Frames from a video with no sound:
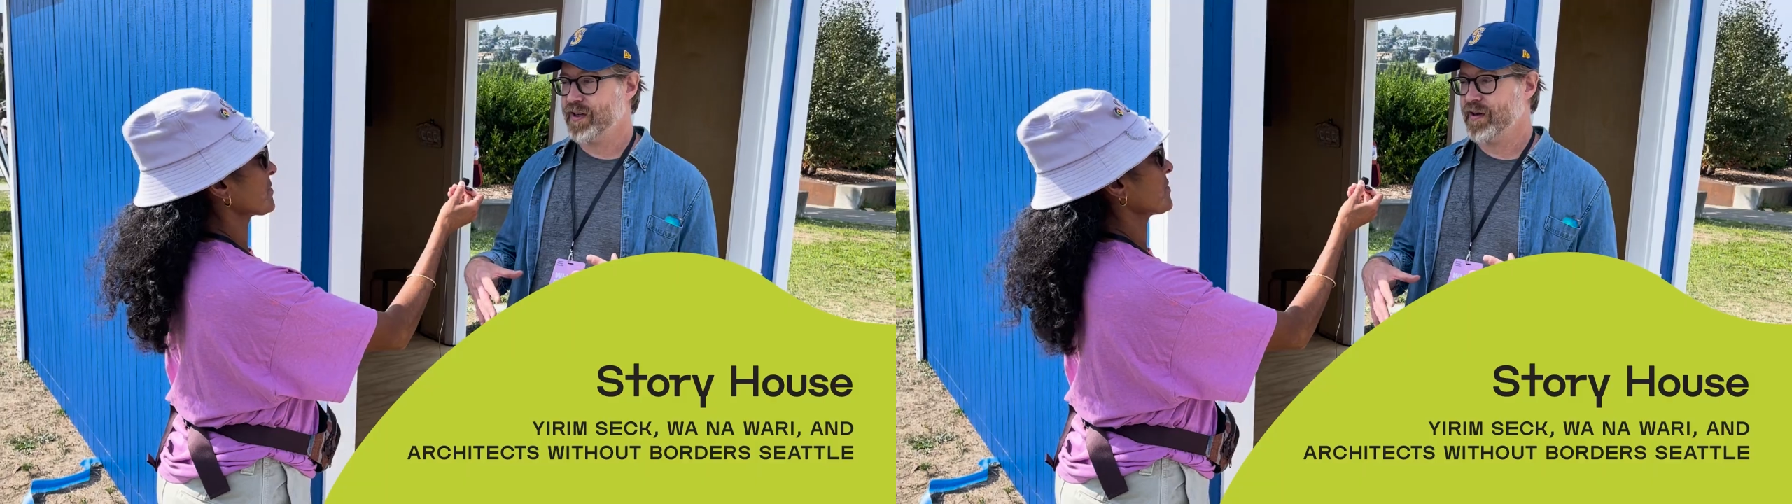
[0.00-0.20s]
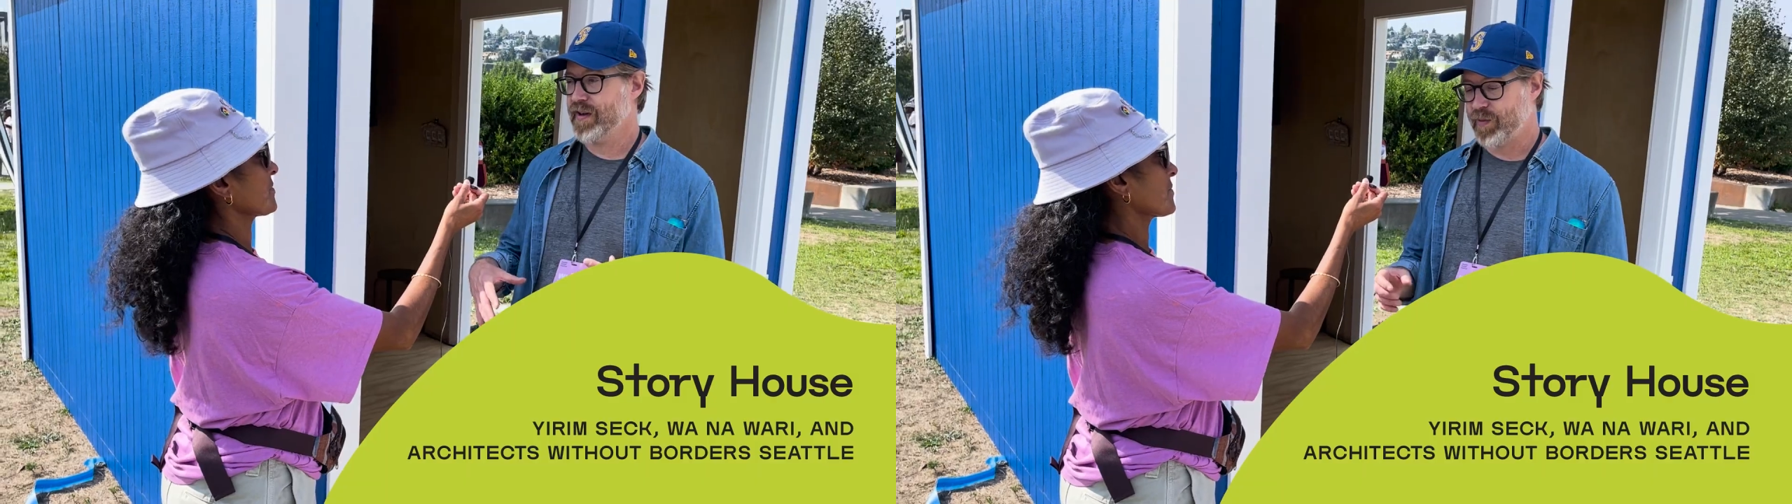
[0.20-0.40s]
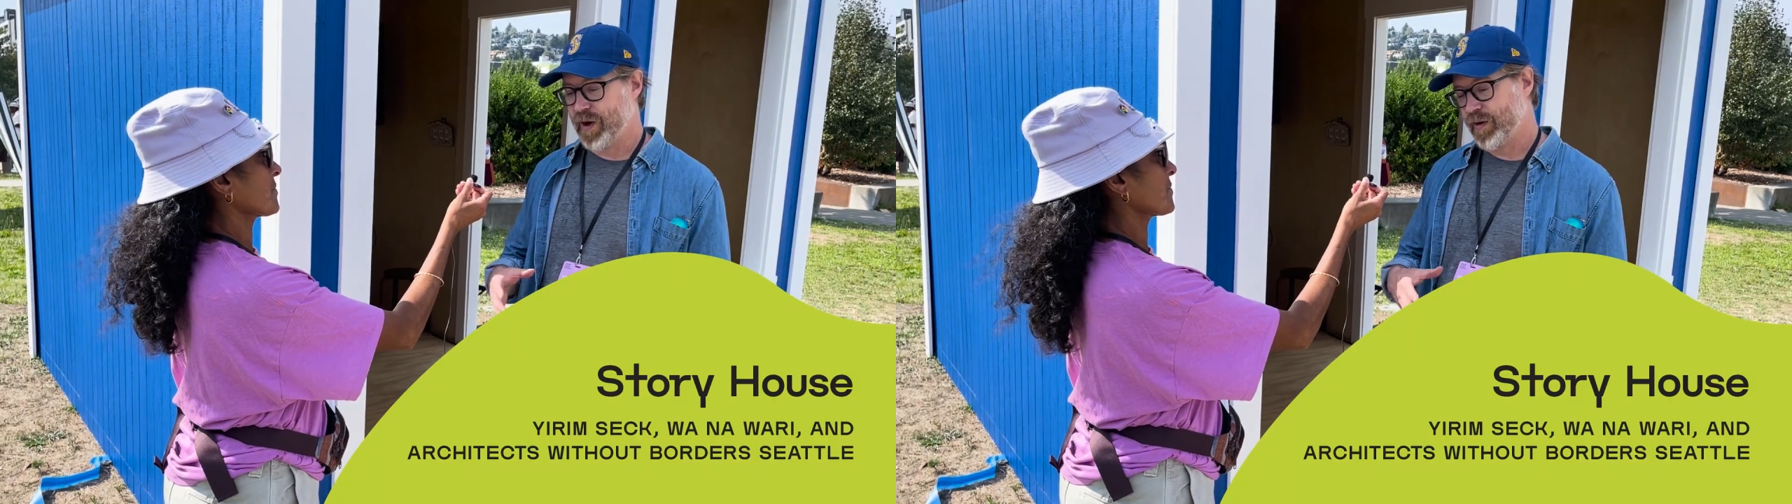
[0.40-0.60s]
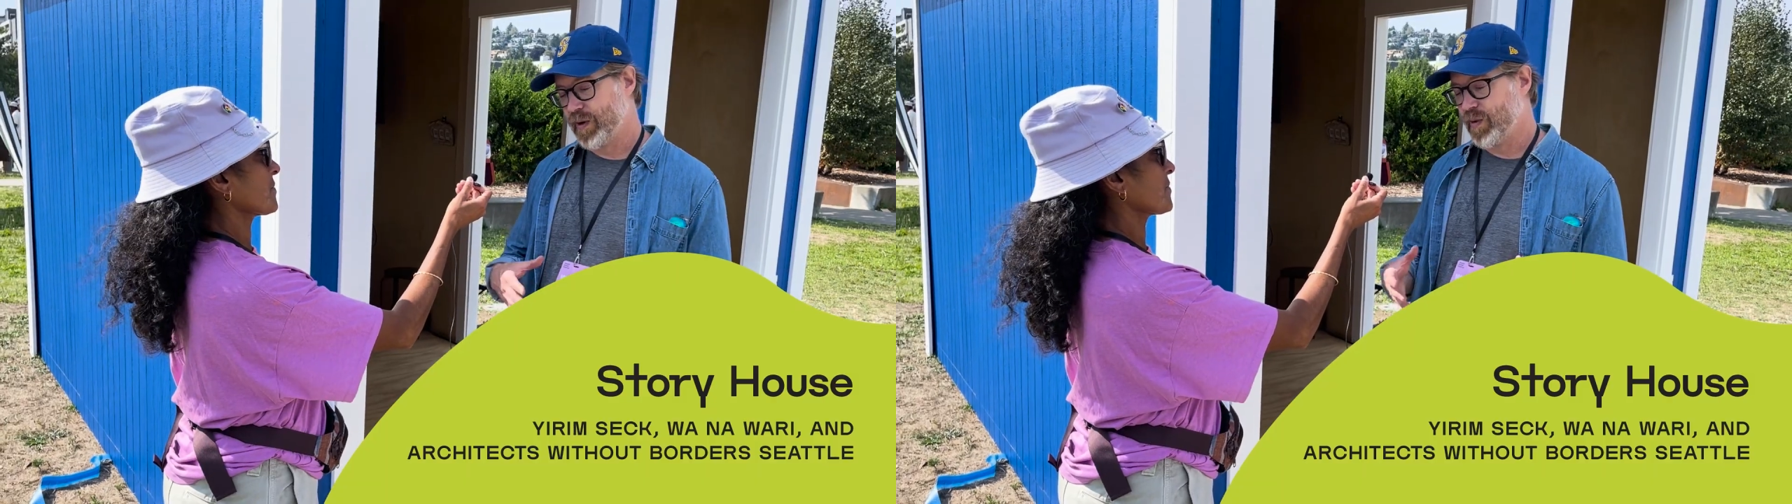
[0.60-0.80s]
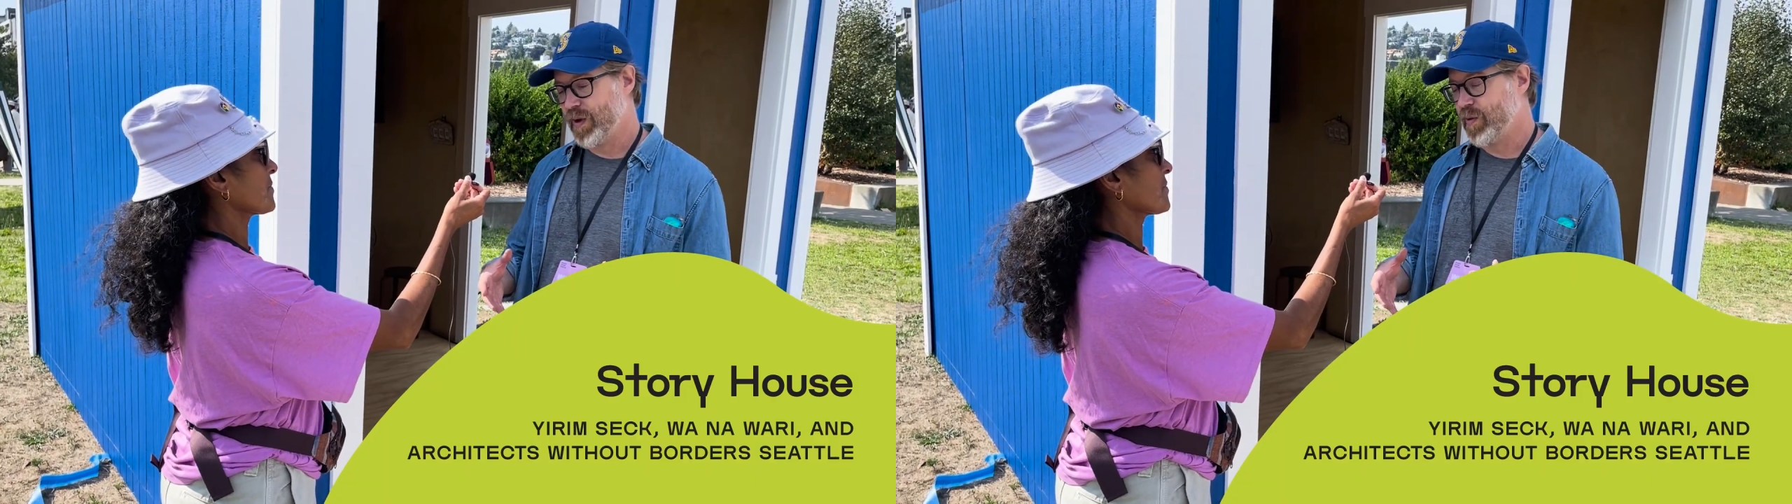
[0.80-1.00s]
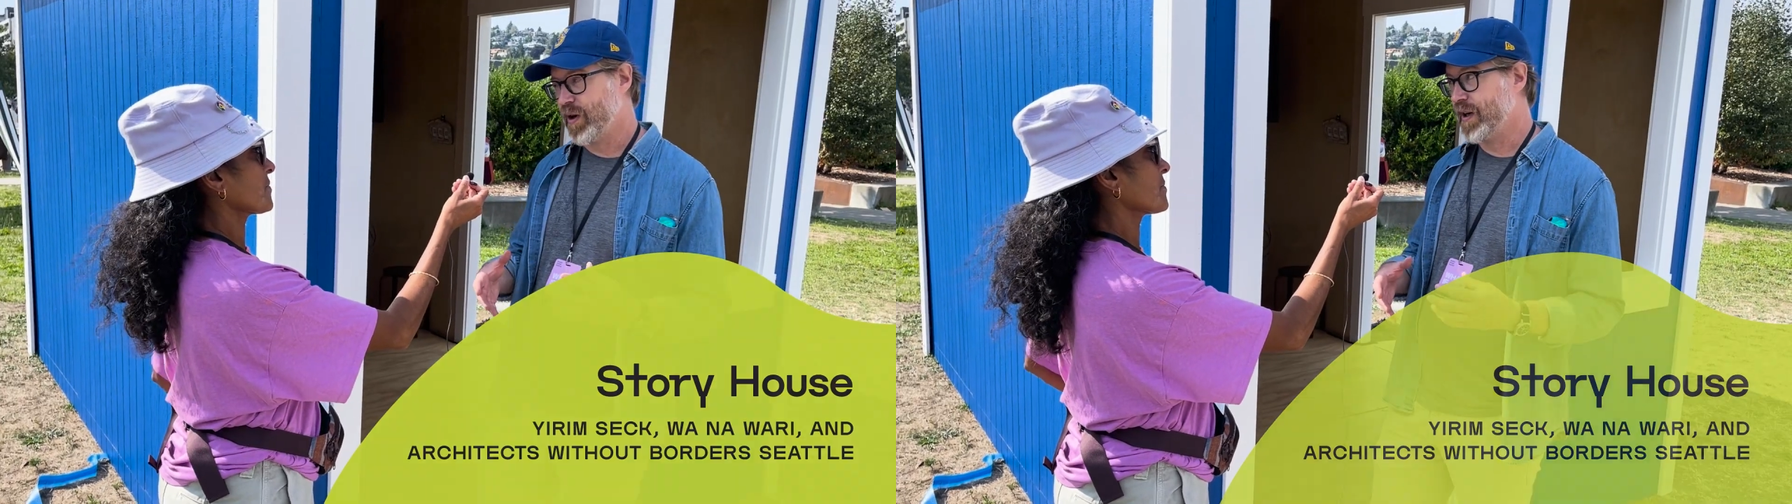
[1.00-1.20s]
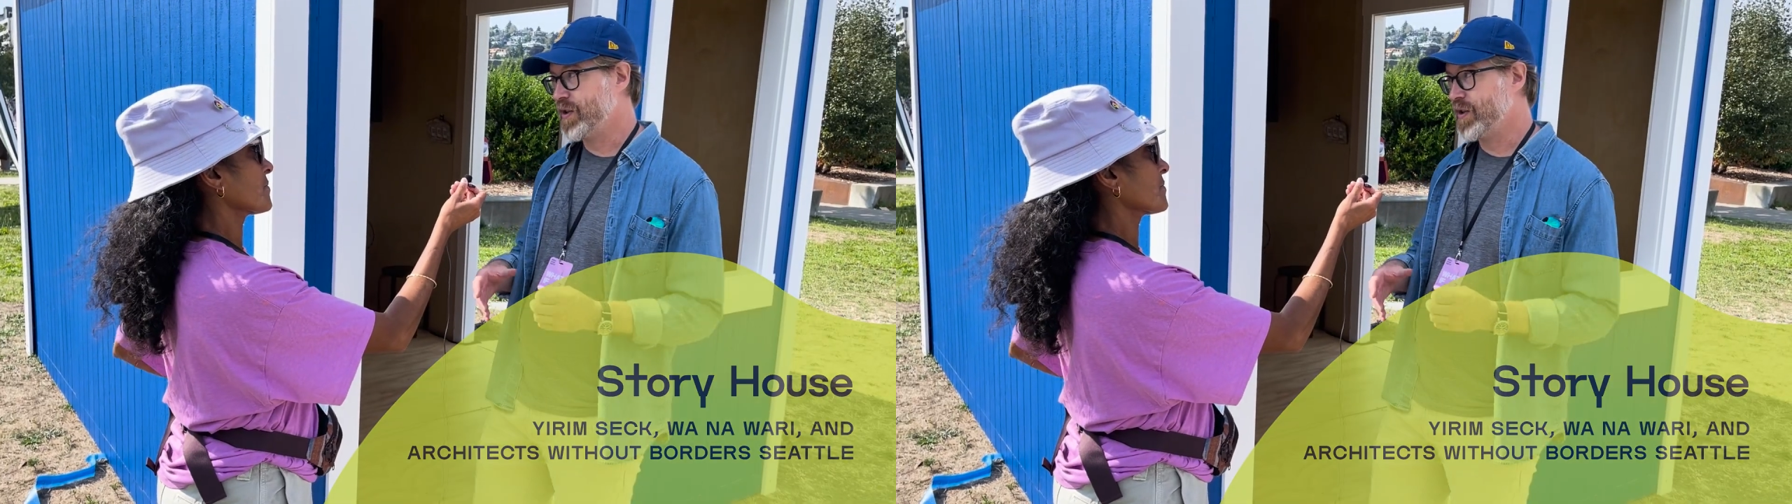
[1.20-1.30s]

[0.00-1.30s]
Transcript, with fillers: year, partnering with Wa Na Wari